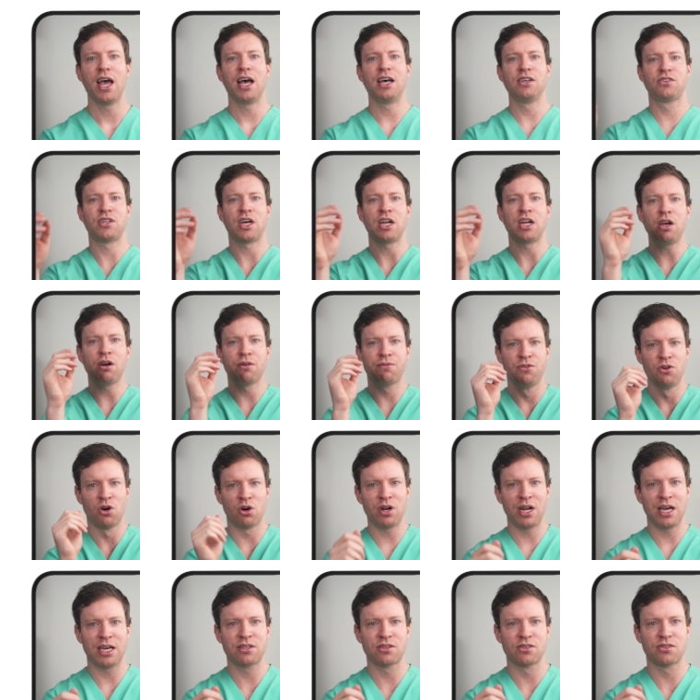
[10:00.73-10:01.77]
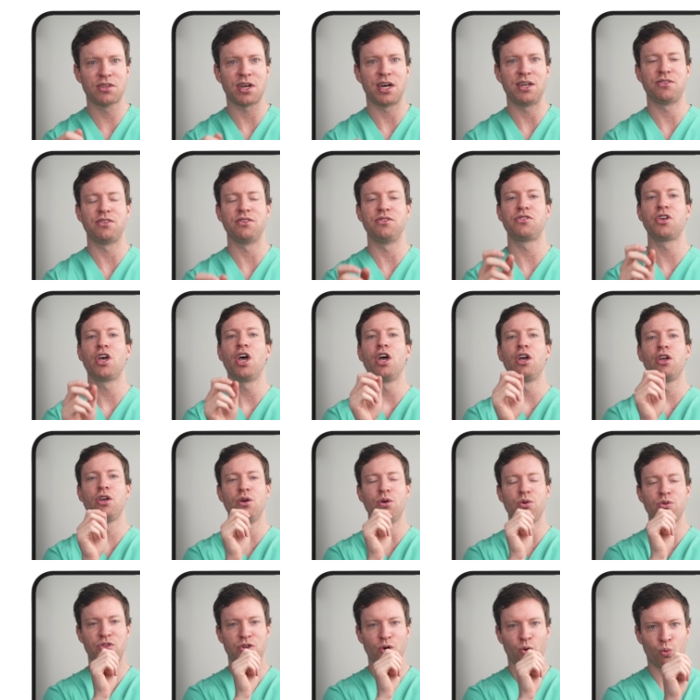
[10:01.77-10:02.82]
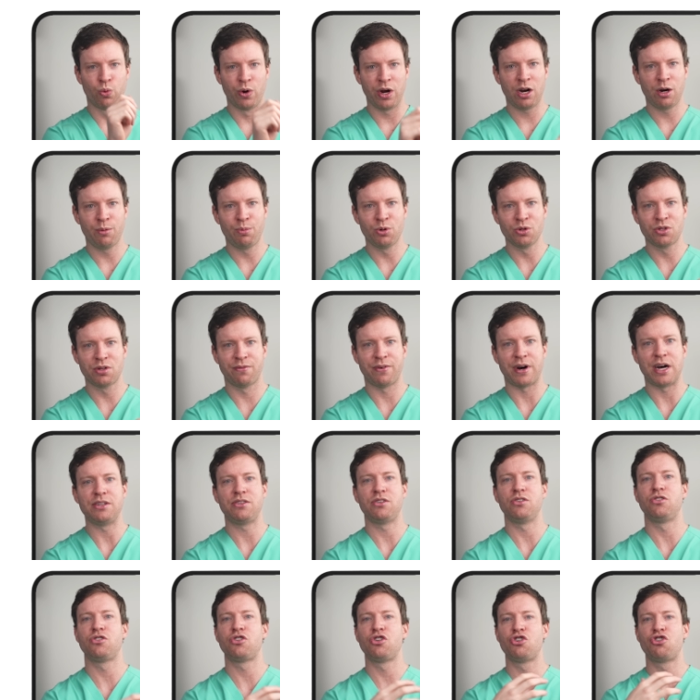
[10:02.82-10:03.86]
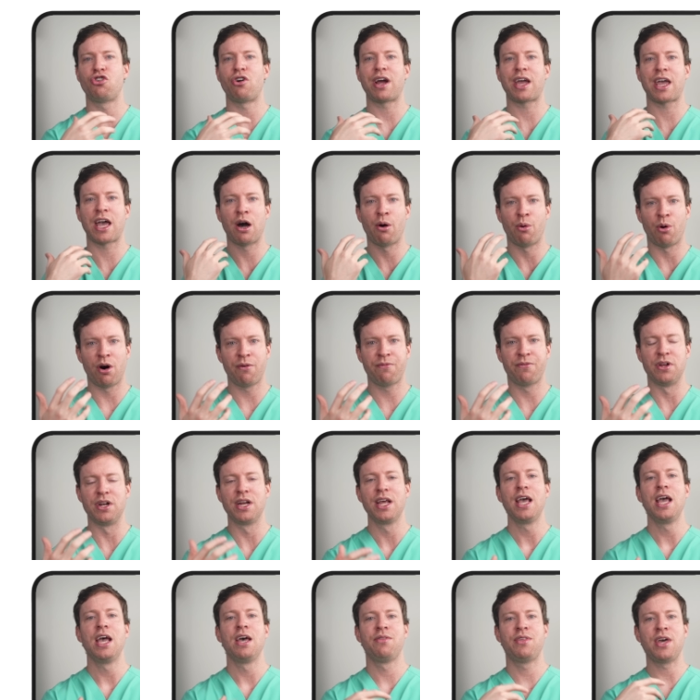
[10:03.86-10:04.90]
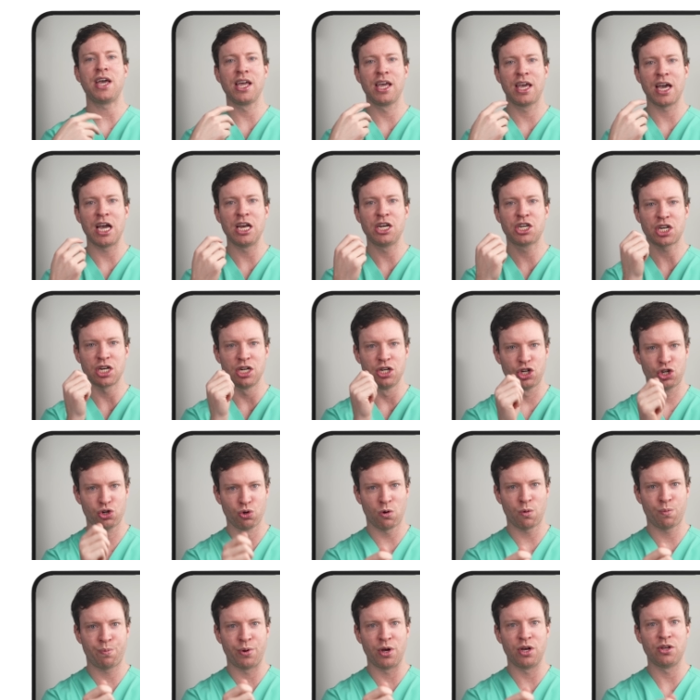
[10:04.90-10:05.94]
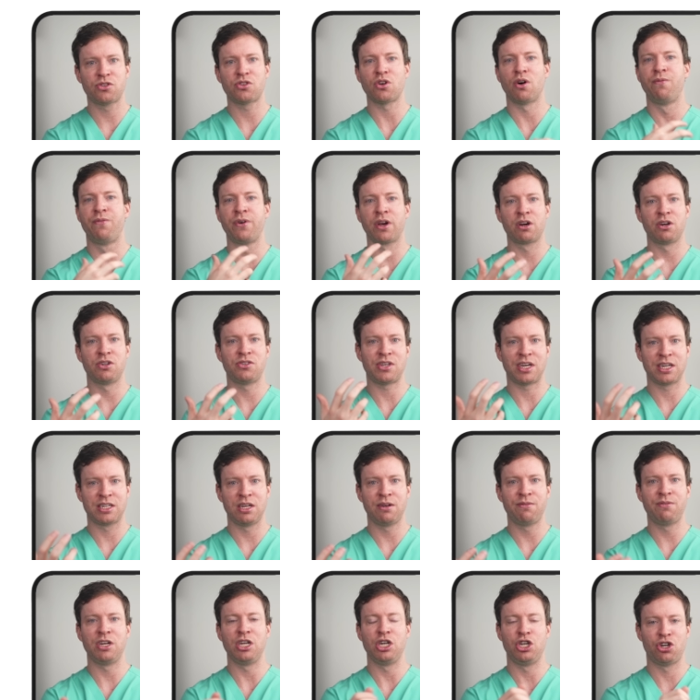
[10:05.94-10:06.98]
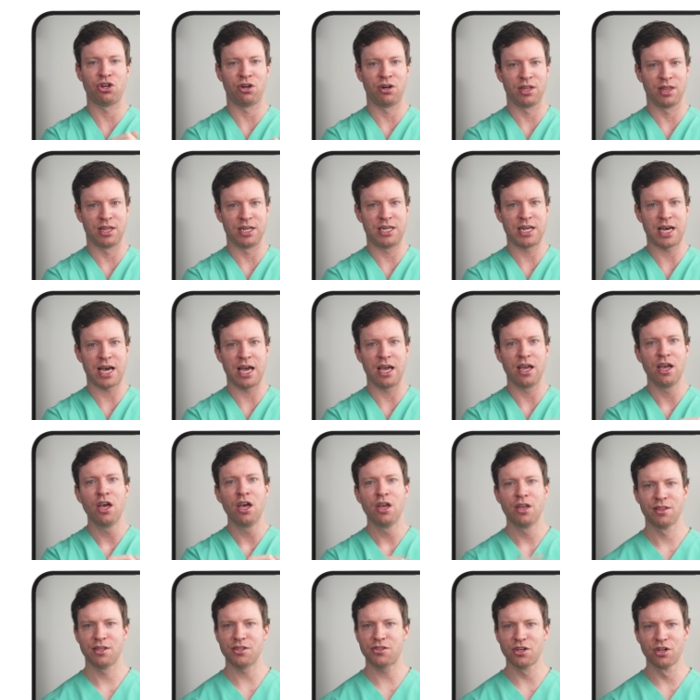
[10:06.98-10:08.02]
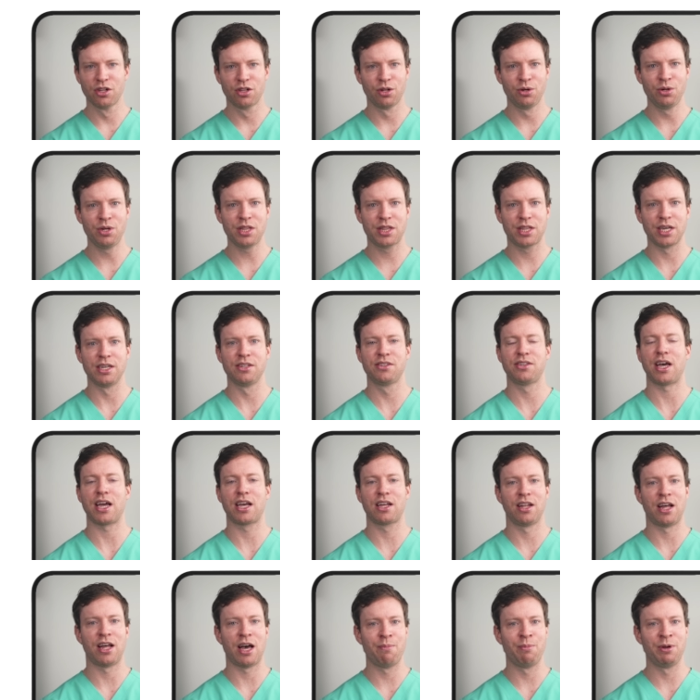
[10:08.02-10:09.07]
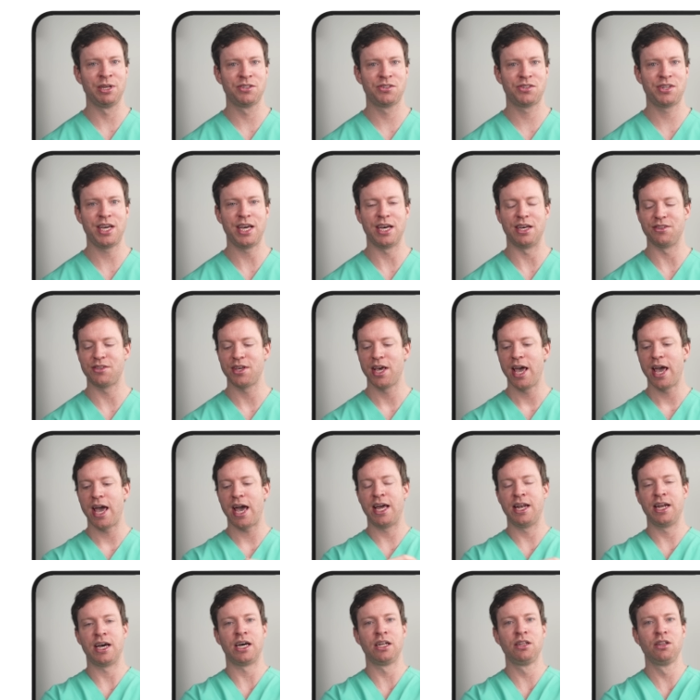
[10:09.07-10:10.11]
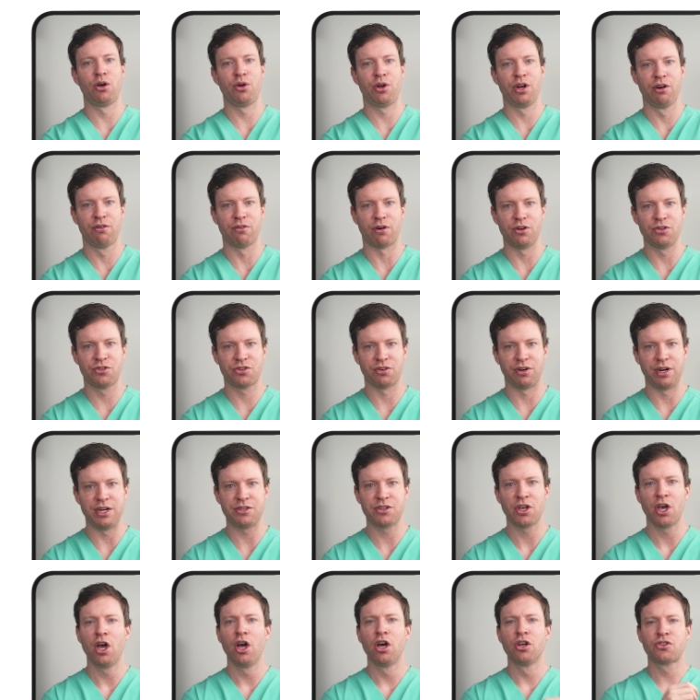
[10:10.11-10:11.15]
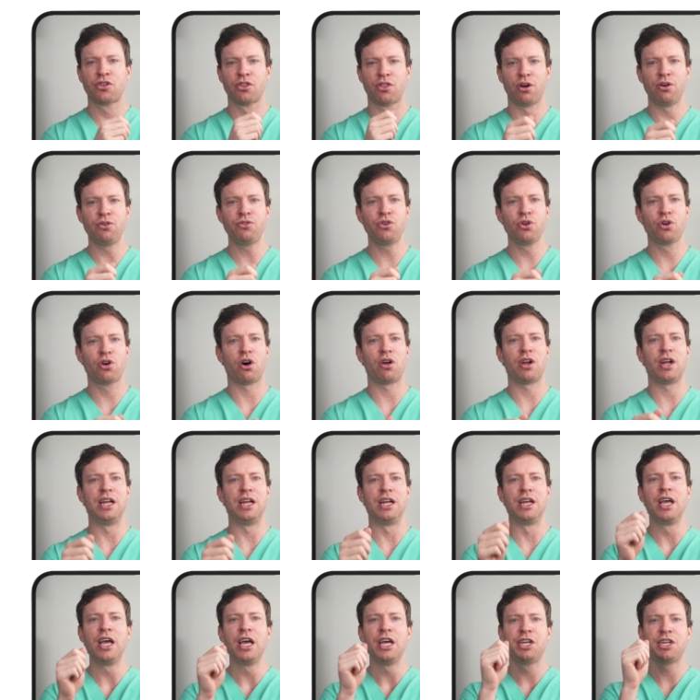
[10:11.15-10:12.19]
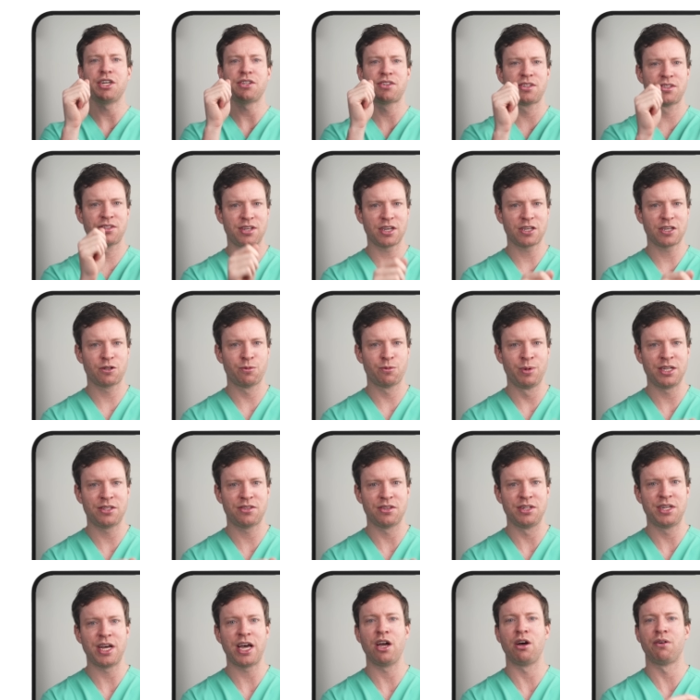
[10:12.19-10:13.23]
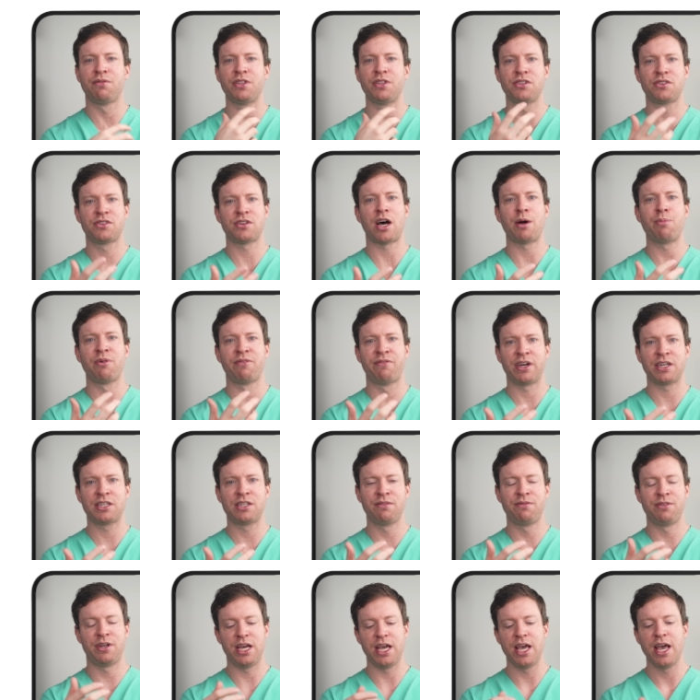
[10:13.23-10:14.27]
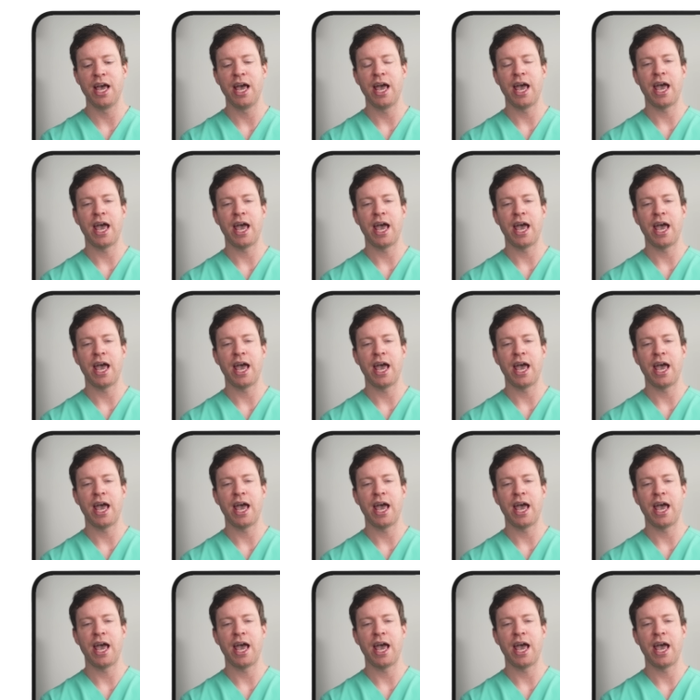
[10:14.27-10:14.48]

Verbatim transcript: A study of non exercisers used wearable devices to track how often they engaged in short bursts of vigorous activity during the day. This included things like climbing stairs and unloading groceries. So those who got in just six minutes a day of this type of activity